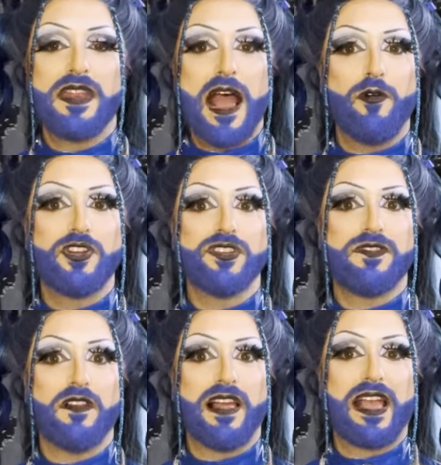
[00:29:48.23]
Now it just
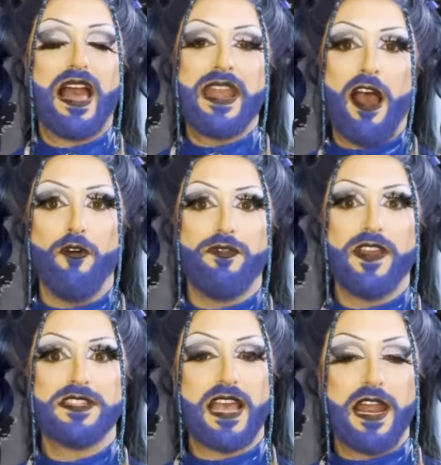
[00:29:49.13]
felt like an
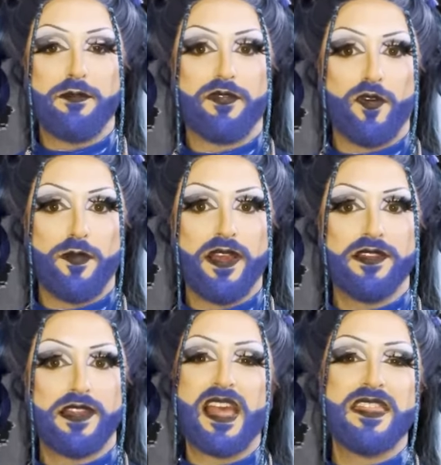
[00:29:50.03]
outfit and a
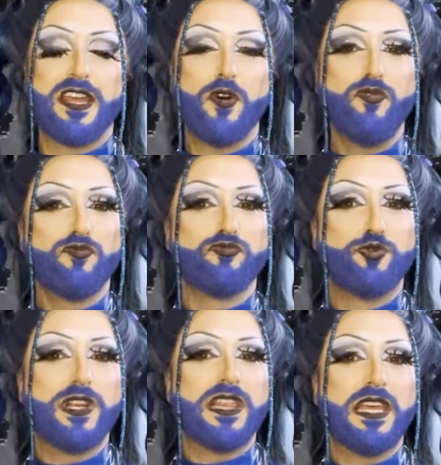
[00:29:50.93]
performance, and they don't
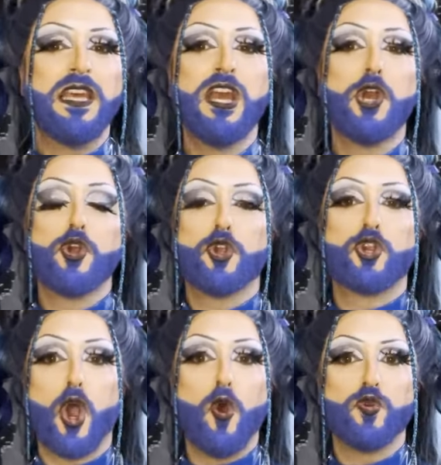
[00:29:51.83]
really
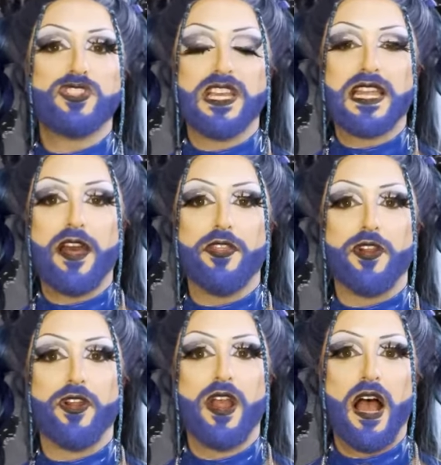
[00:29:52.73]
go
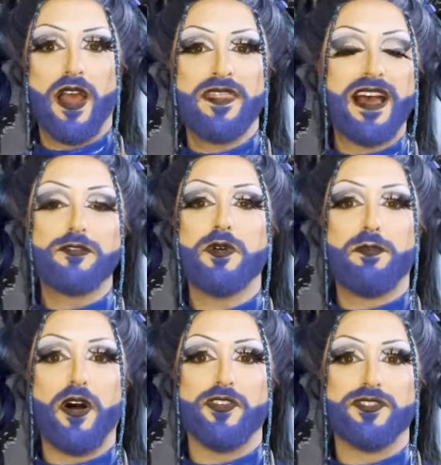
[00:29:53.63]
together, and that's what
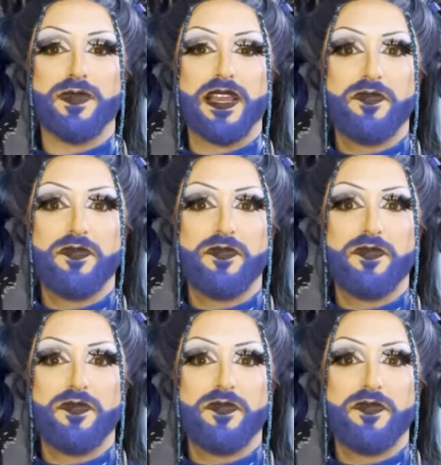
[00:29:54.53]
bothers me.